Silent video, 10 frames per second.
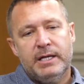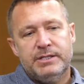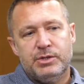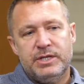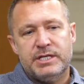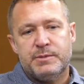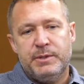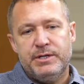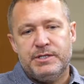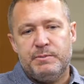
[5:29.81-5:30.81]
So the
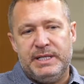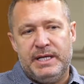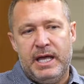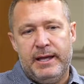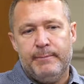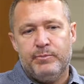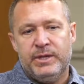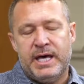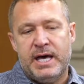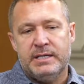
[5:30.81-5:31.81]
experience became
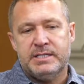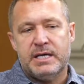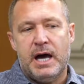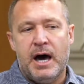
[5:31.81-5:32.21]
that